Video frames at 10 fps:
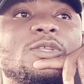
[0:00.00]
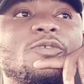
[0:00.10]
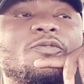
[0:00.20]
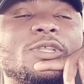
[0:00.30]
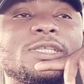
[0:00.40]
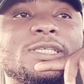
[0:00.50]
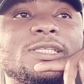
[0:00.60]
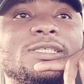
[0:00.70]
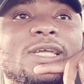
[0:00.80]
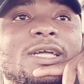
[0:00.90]
The funny
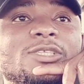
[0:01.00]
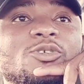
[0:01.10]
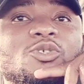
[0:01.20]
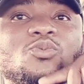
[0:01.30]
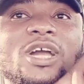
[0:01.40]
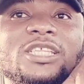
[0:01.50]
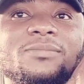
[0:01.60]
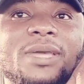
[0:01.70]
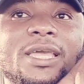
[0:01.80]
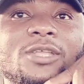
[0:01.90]
thing is that those
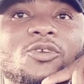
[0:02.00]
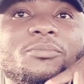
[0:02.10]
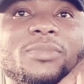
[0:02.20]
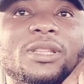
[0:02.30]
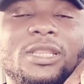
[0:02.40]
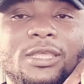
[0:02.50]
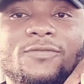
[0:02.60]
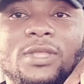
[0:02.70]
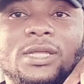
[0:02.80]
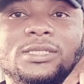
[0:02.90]
white men don't
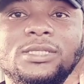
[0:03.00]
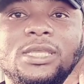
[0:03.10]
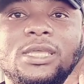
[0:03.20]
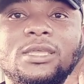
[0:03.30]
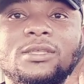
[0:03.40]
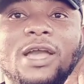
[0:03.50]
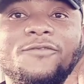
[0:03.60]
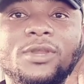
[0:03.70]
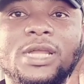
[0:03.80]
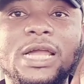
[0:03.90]
believe that the
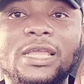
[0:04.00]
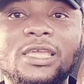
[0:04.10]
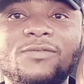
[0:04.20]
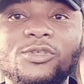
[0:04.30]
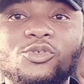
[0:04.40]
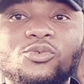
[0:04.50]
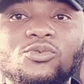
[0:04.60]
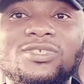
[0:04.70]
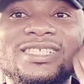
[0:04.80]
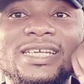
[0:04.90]
Africa are giving
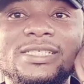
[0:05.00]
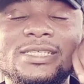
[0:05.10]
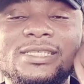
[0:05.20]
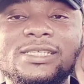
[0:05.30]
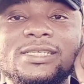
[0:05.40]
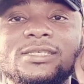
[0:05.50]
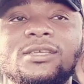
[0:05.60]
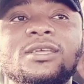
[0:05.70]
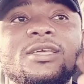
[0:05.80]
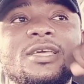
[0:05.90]
true statistics
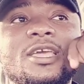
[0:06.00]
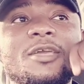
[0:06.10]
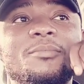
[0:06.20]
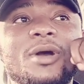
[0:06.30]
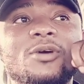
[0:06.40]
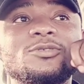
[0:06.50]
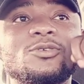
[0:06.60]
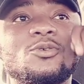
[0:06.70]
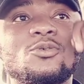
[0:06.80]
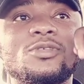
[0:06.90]

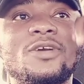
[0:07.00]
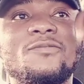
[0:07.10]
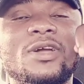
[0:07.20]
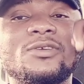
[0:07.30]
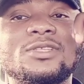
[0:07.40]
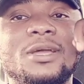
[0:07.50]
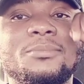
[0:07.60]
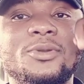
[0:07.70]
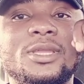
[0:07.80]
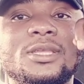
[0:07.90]
about coronavirus
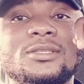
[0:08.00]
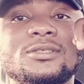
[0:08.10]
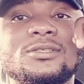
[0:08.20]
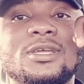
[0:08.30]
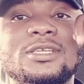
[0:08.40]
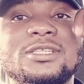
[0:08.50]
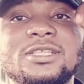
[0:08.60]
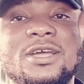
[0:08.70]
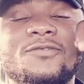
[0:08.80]
outbreak in this in